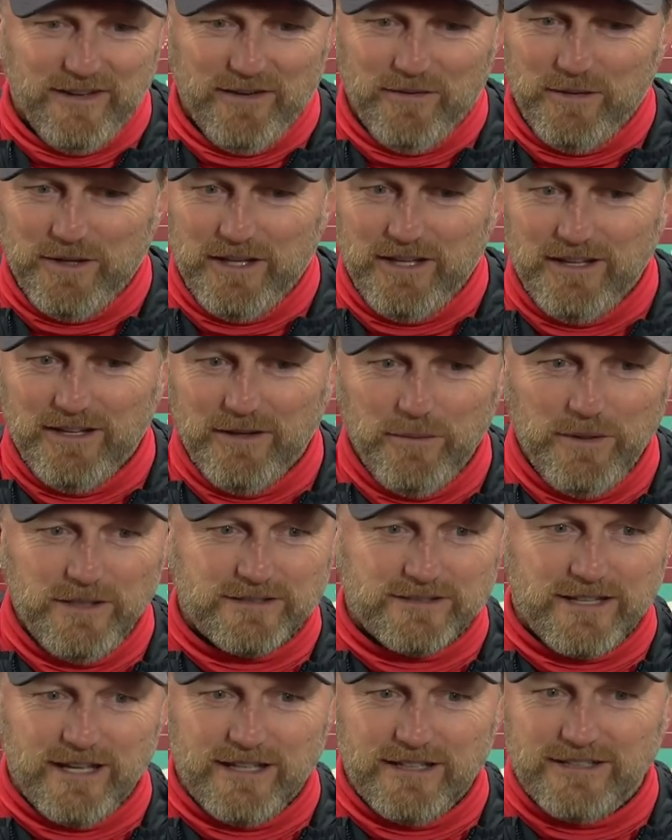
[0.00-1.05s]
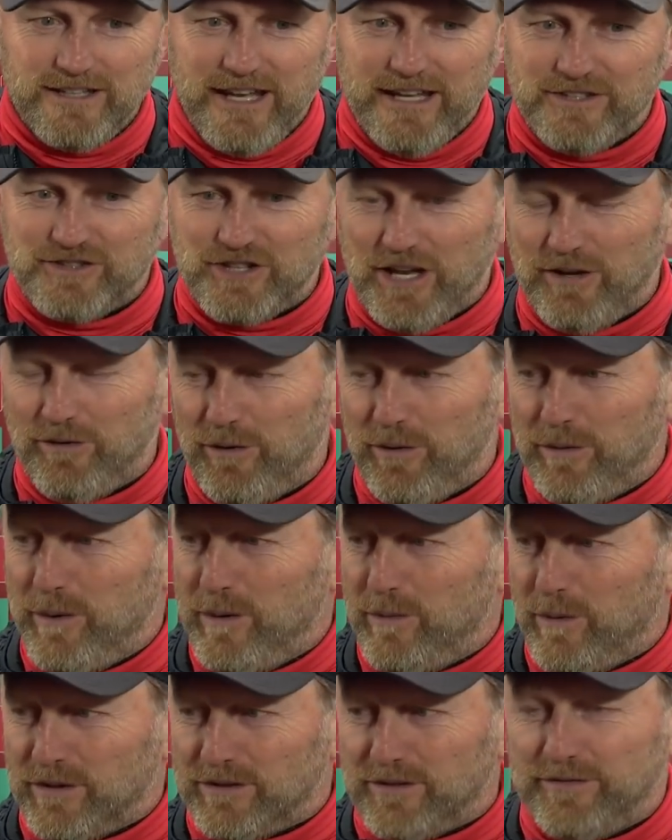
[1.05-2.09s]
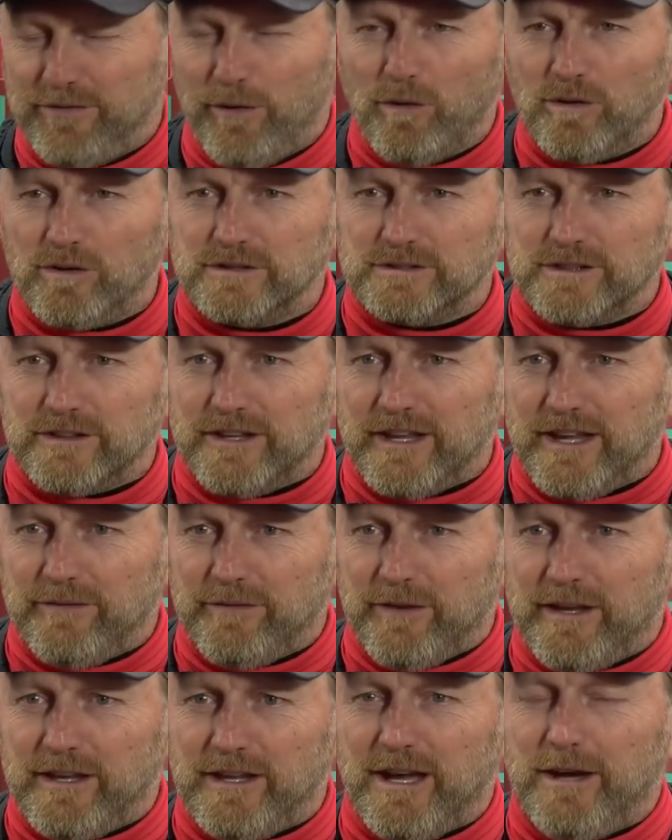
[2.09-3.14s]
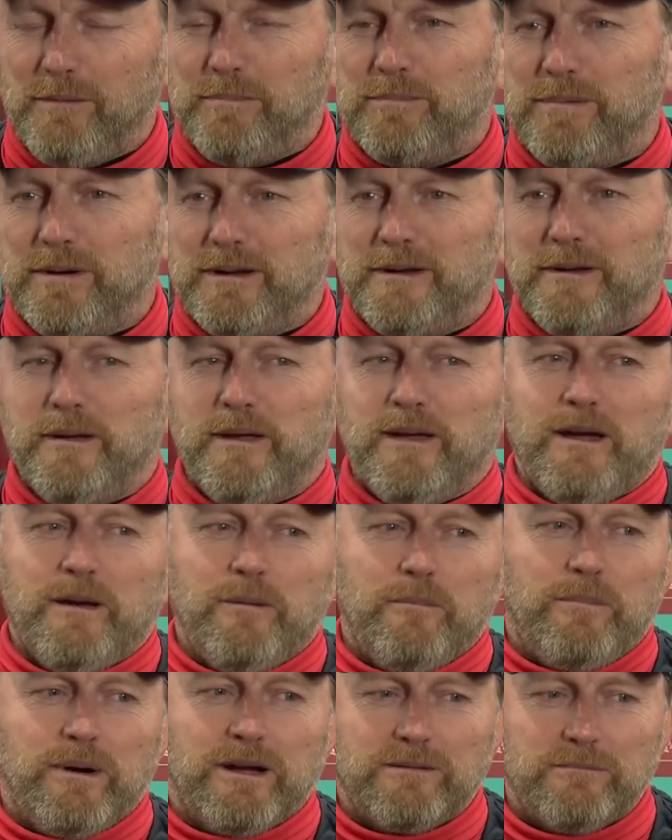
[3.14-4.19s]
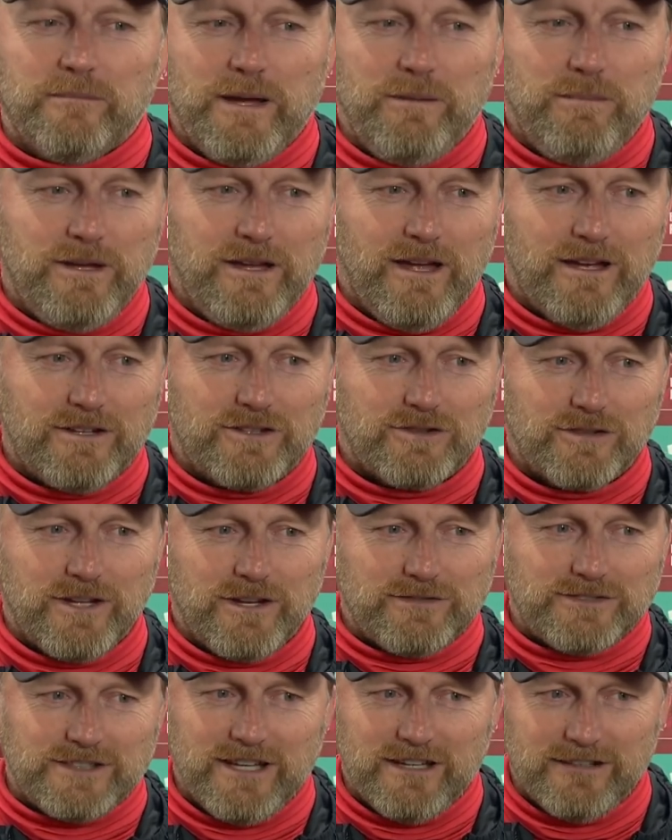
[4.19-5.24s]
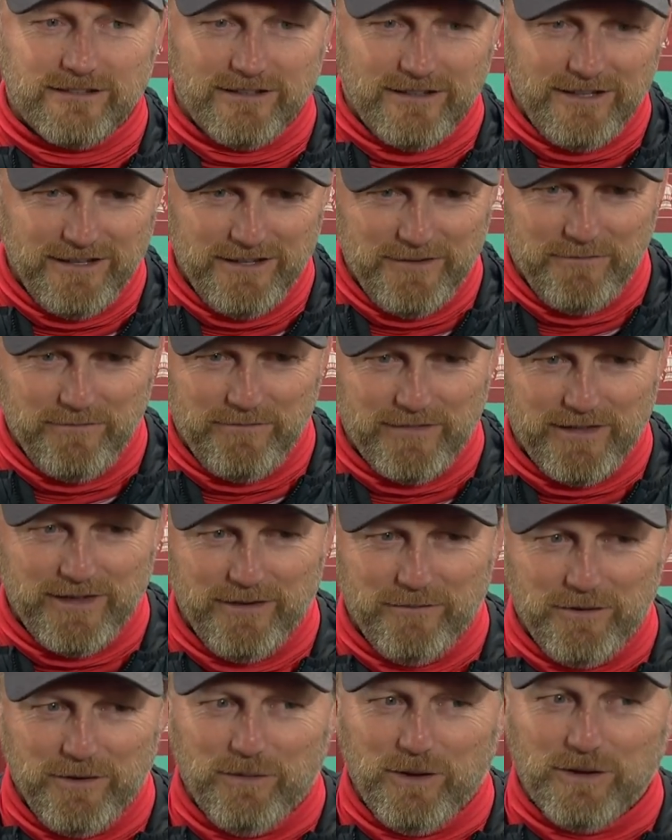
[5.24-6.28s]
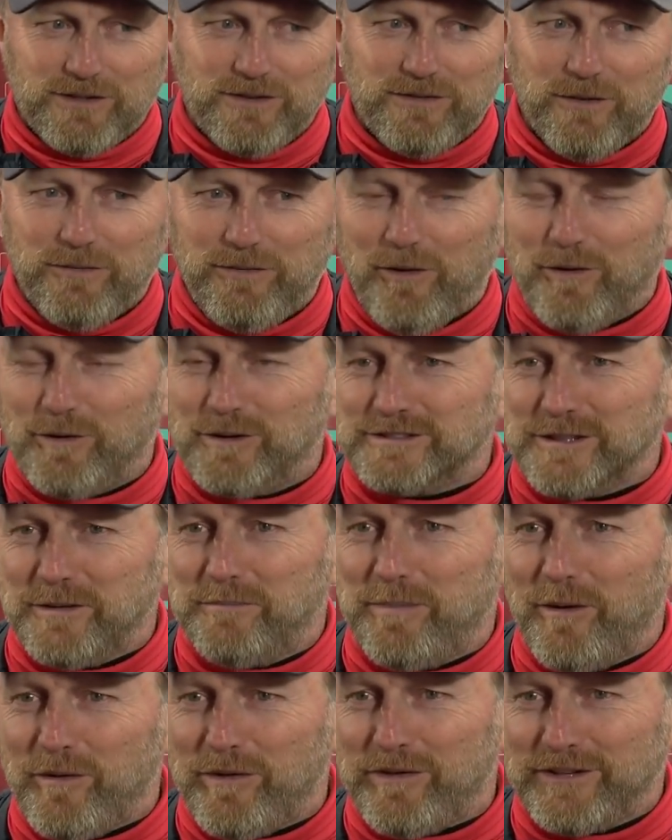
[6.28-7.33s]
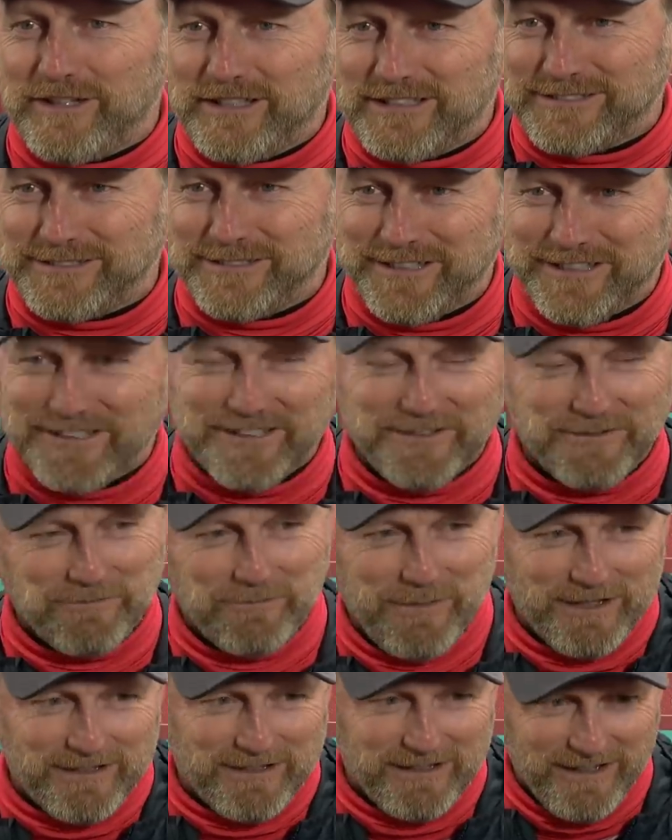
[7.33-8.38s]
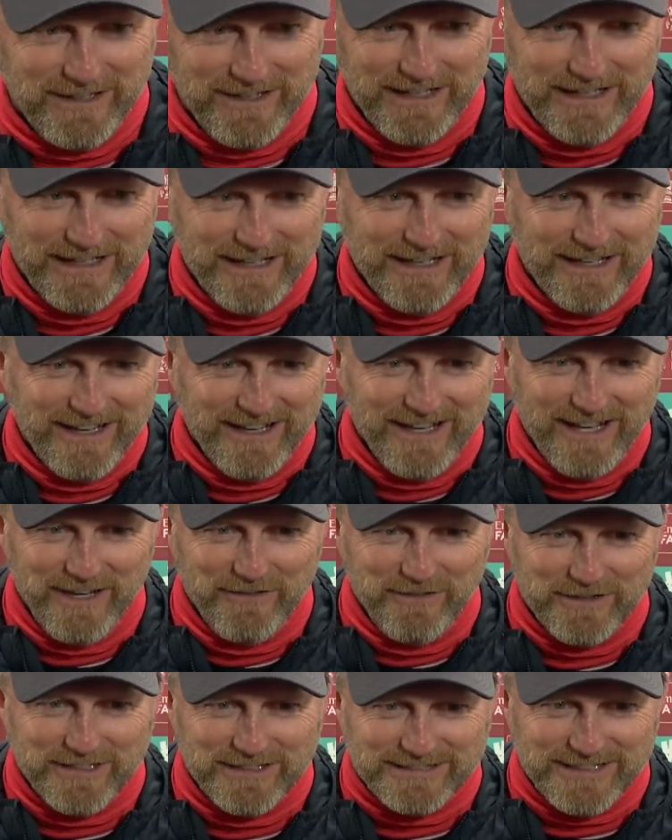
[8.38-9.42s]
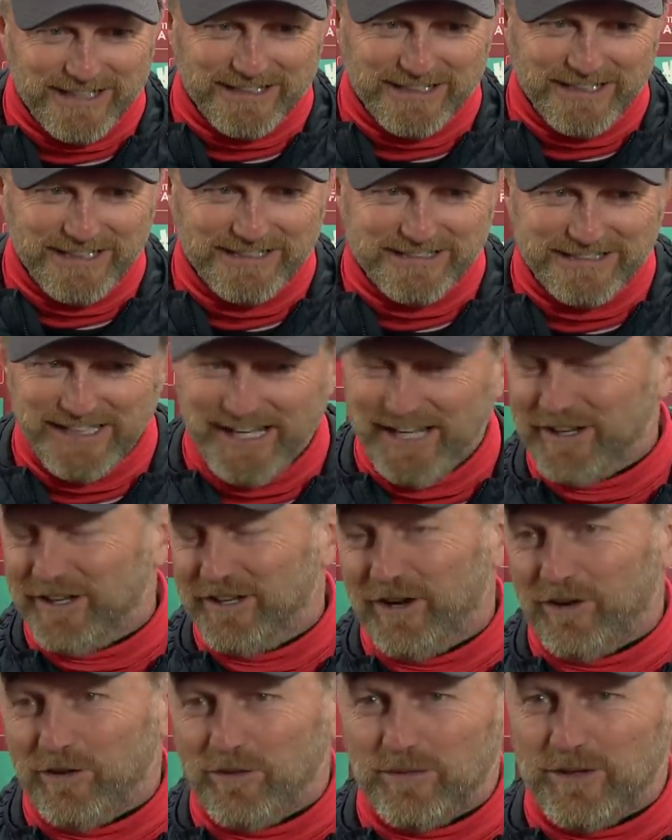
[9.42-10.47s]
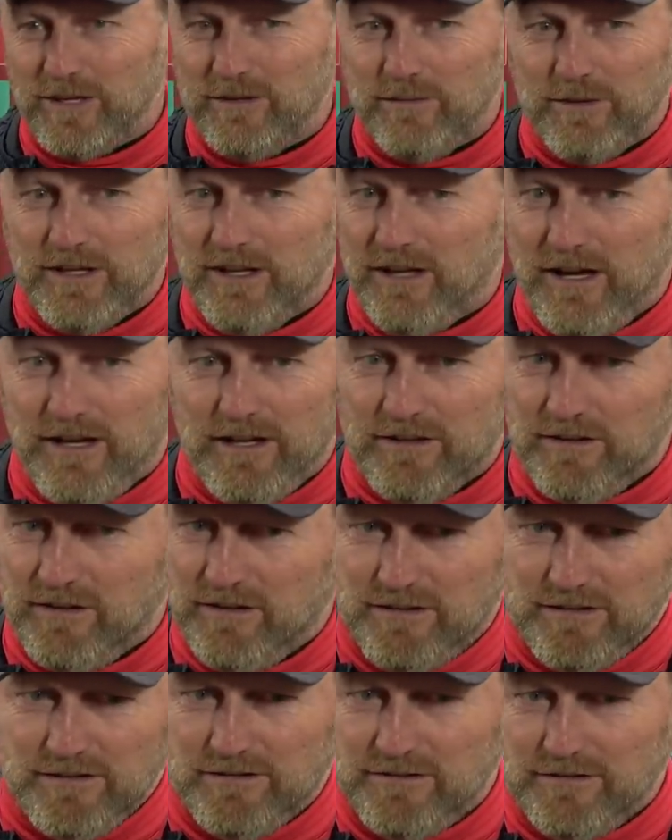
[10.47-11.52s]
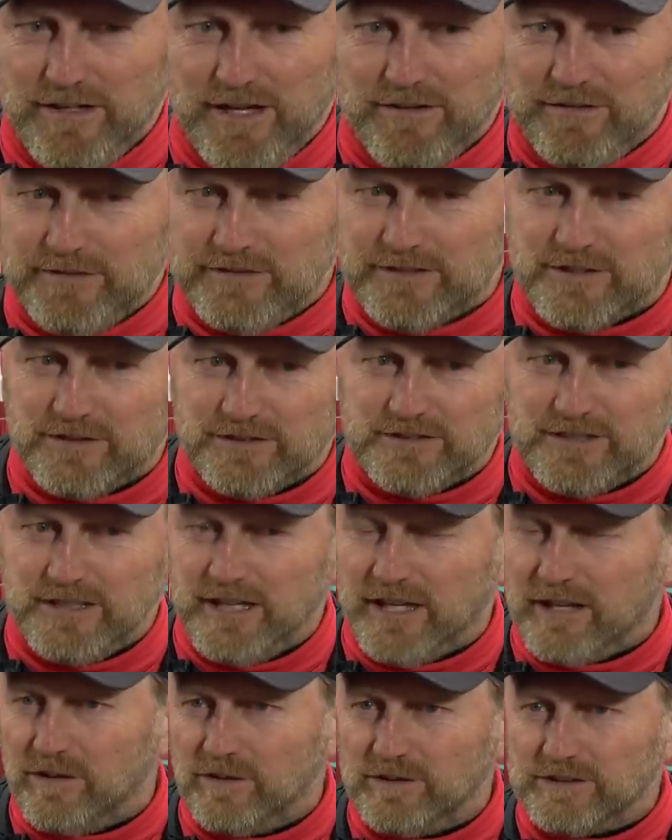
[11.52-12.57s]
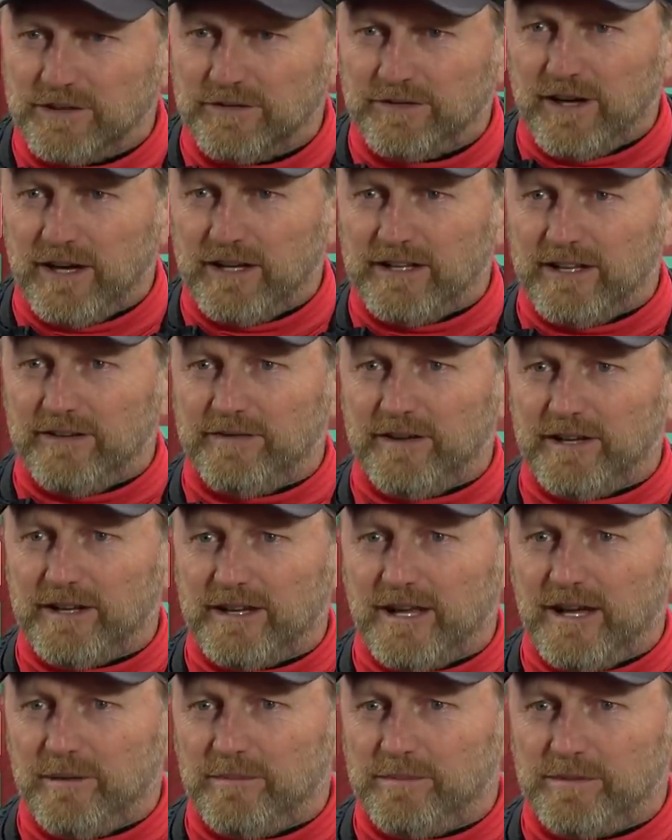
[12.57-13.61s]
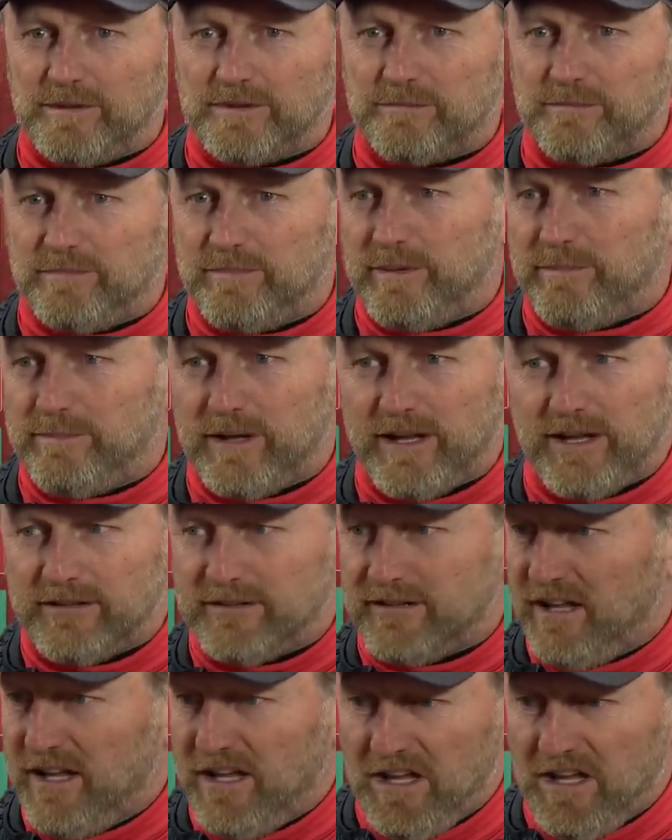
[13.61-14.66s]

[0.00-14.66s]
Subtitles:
We said in January we want to focus on the FA Cup, but maybe I should have said we want to focus on both things. But if it is that easy, I don't know. We haven't conceded a goal so far in the FA Cup. We played